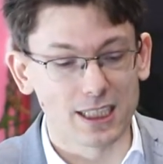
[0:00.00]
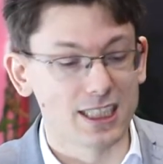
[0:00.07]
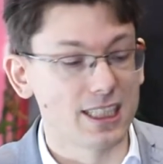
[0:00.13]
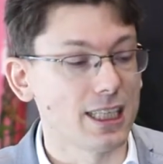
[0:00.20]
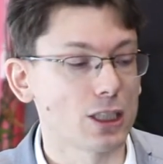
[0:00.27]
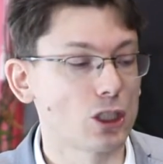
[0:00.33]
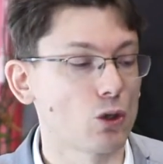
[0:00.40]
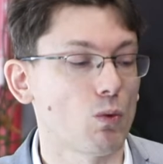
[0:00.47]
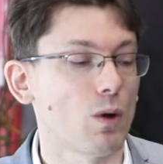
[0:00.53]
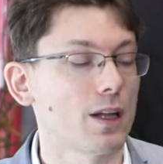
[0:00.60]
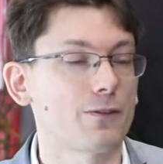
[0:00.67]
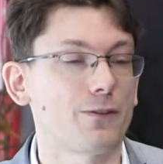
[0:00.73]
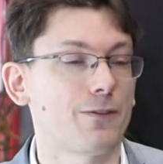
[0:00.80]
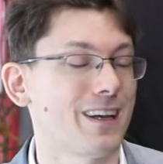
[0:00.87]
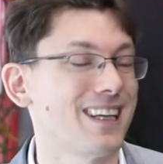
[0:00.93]
geared toward
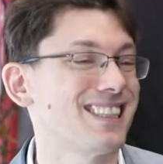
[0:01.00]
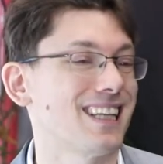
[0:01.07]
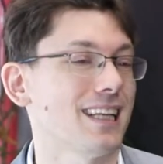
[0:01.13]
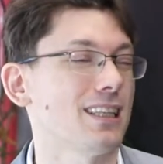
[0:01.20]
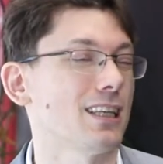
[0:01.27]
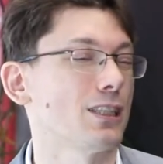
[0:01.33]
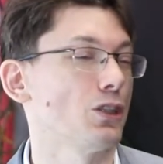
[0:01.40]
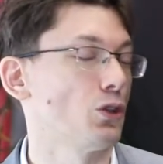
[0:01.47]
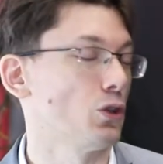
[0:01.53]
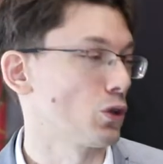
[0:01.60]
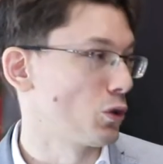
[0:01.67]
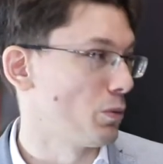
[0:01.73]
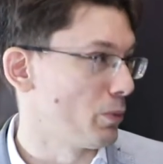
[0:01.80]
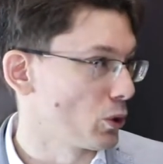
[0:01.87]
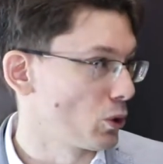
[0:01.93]
things that you're
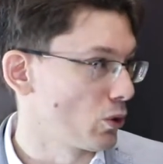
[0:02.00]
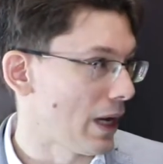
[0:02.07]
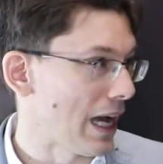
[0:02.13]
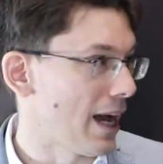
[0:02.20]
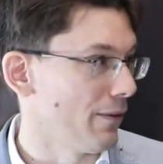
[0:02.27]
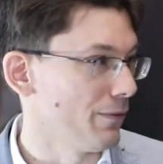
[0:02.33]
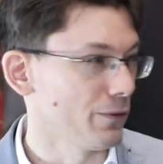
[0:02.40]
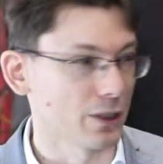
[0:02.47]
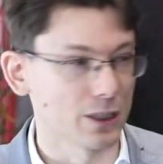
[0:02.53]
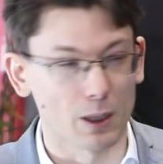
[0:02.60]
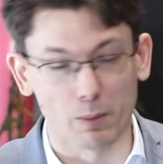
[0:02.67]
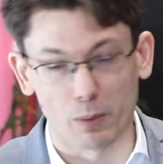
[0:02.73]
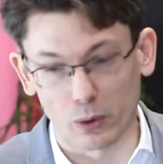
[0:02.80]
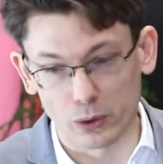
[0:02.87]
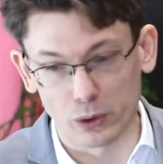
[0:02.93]
supposed to have. For
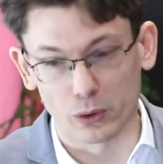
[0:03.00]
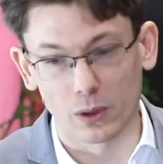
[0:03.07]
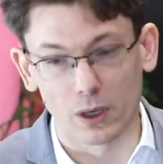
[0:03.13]
example,